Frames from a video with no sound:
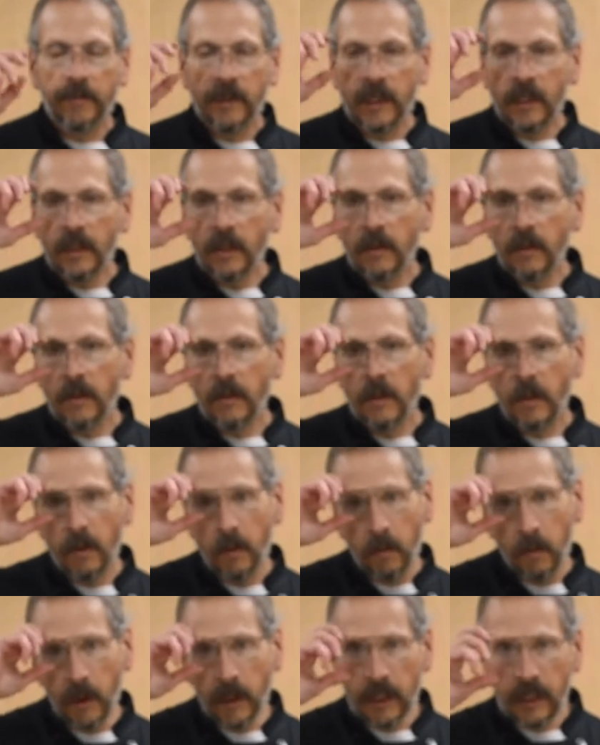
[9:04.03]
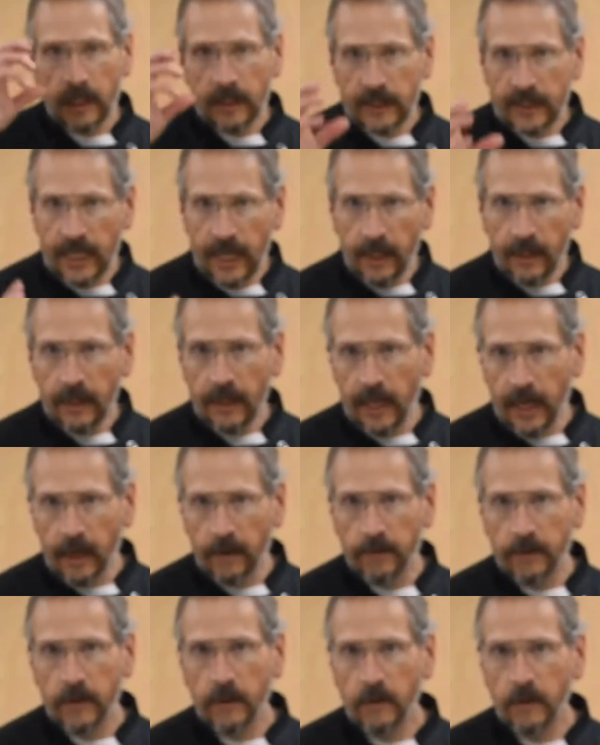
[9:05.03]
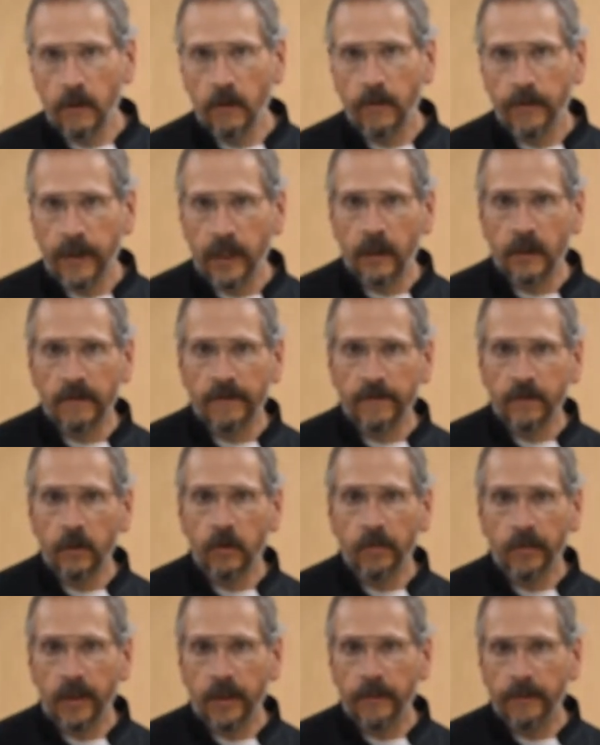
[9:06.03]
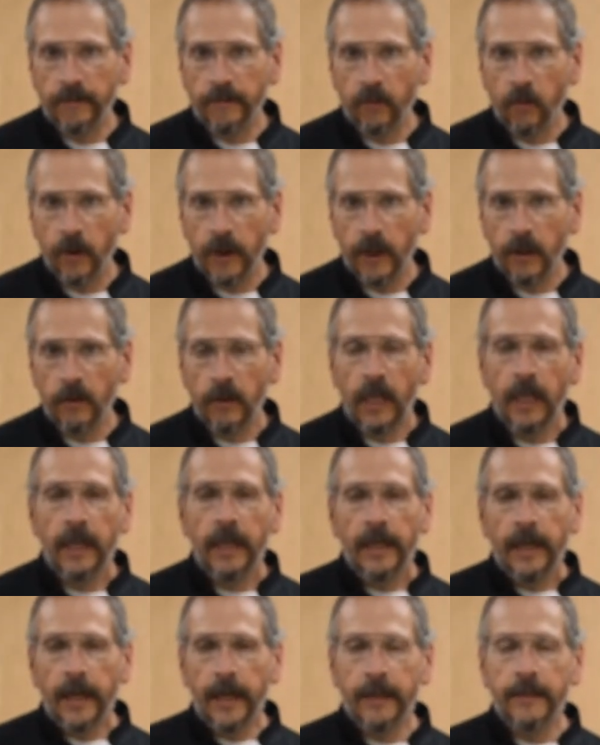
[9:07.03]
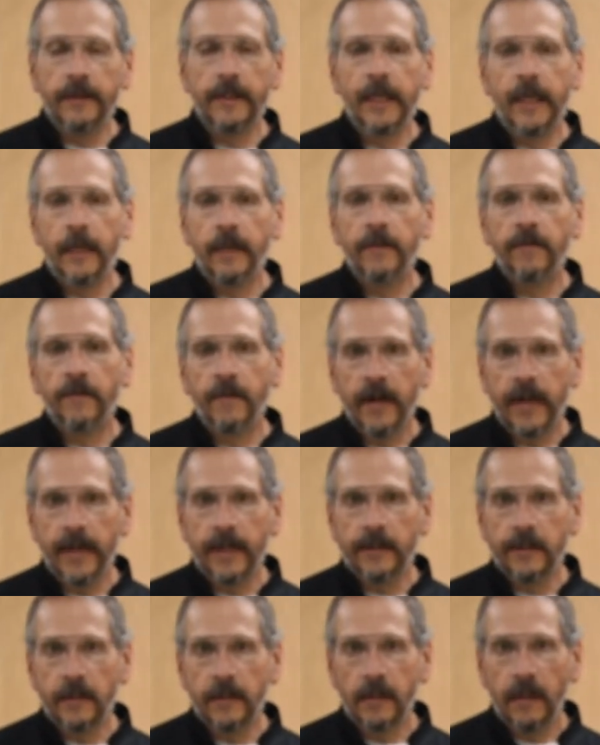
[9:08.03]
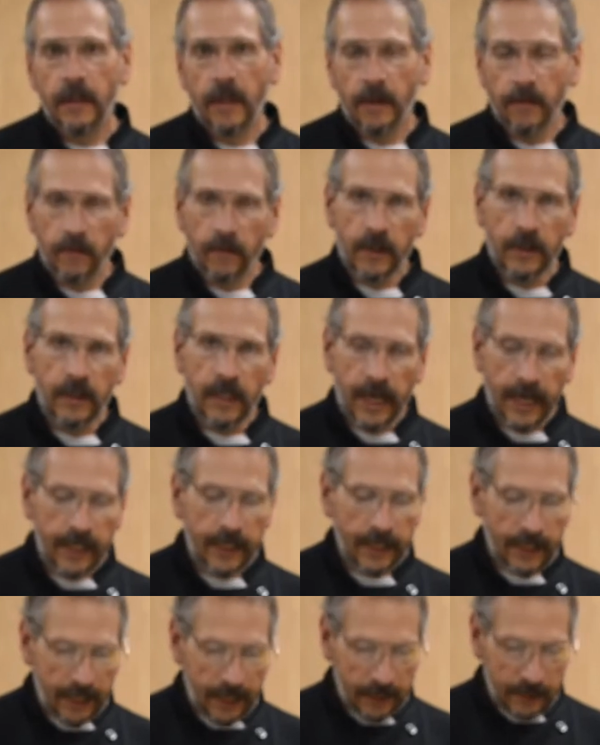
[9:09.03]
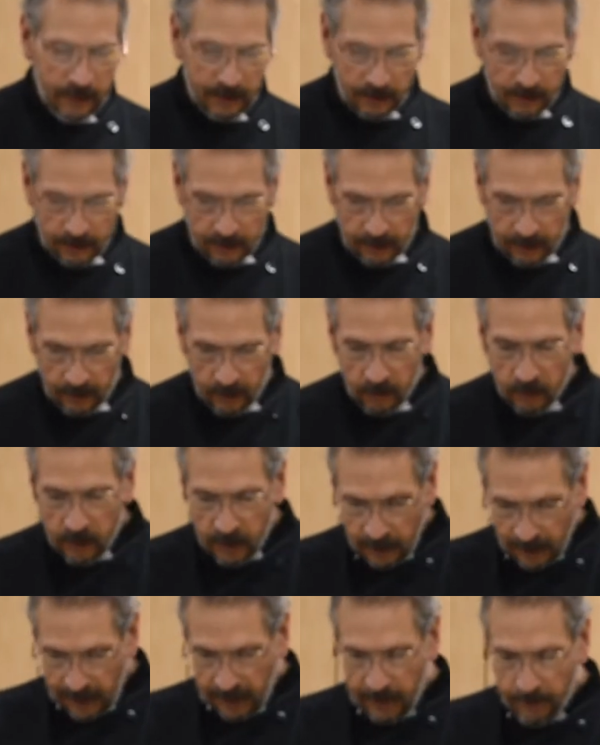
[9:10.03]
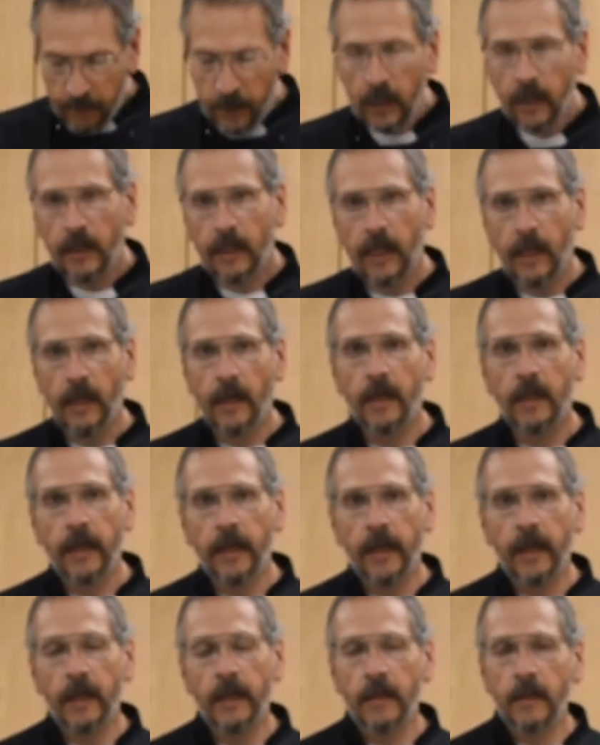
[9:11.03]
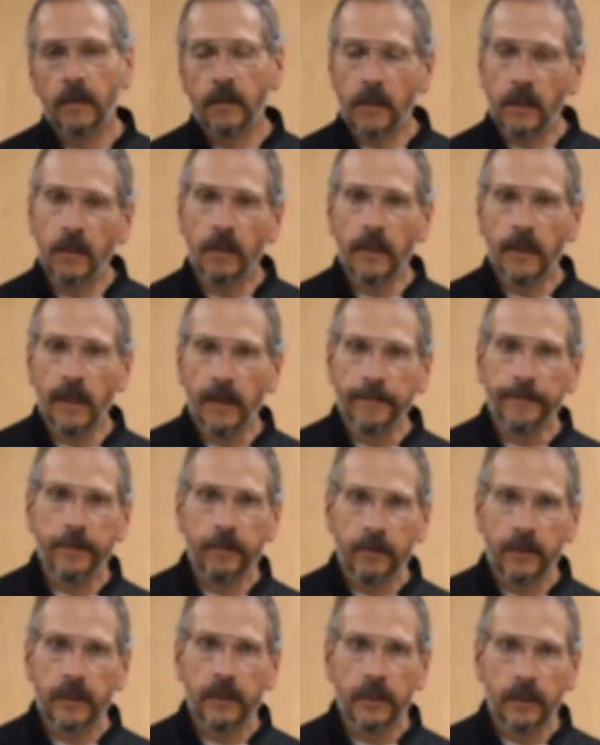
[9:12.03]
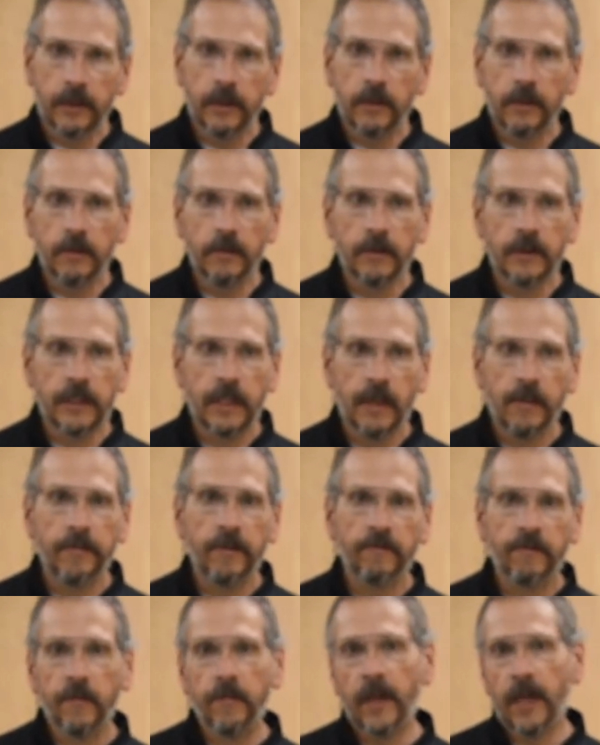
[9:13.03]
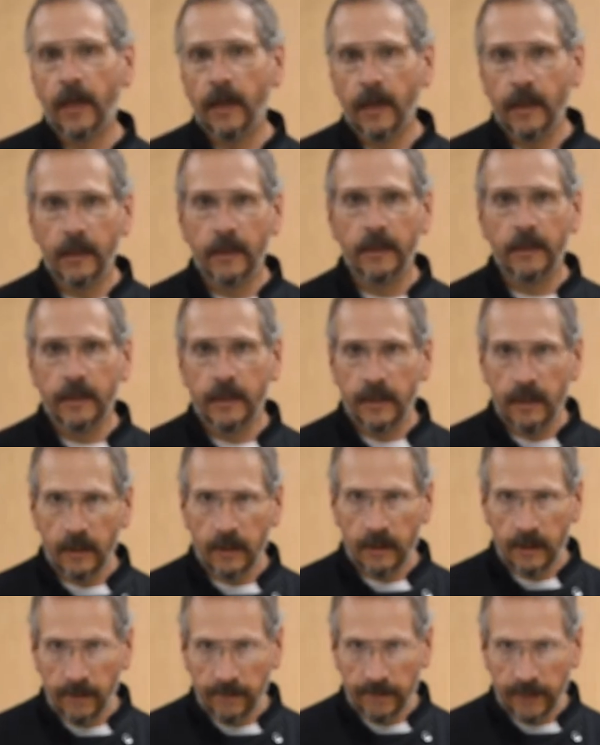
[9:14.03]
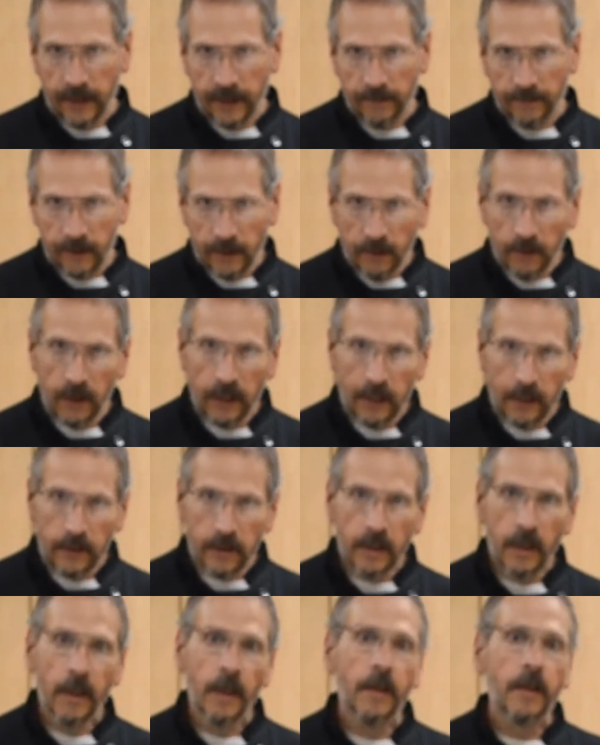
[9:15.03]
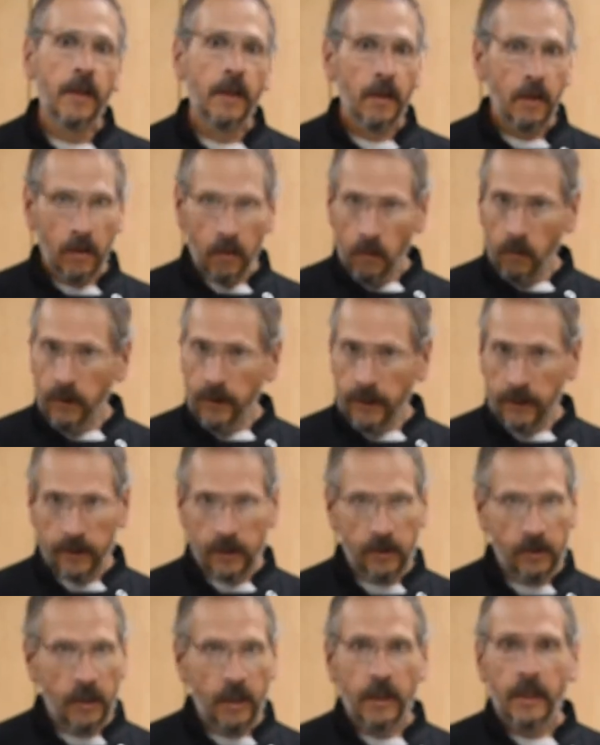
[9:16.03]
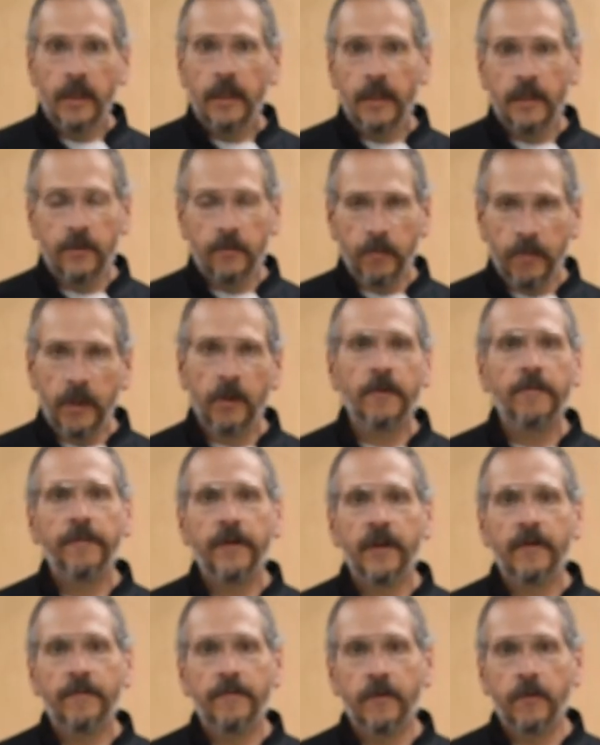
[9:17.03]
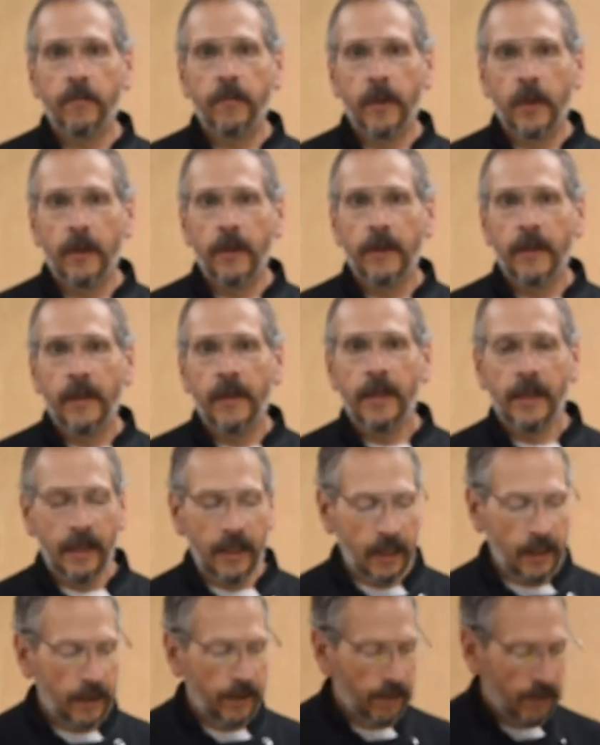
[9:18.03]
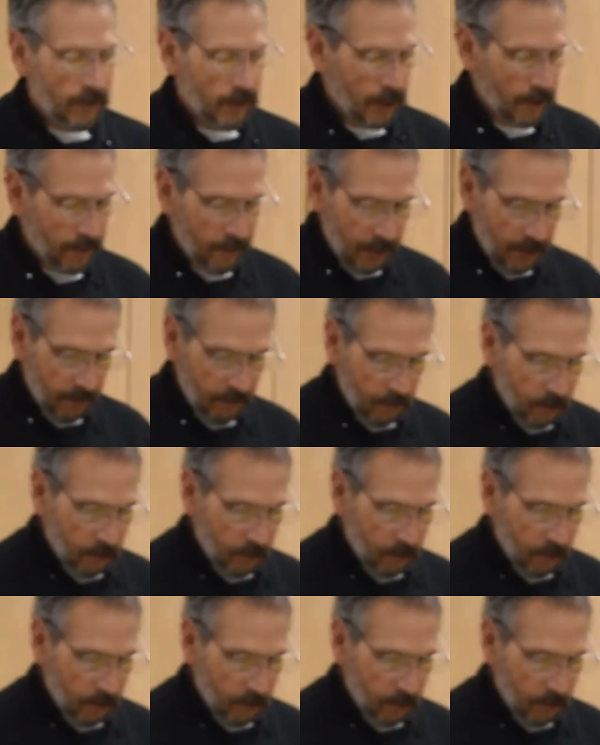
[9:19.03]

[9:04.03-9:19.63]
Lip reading: we do, we're going to tint that with a little bit of aluminum foil and let it rest. And what that does is it'll keep cooking, and it'll cook up to an internal temp of about 165 degrees, which is perfect for a bird. And then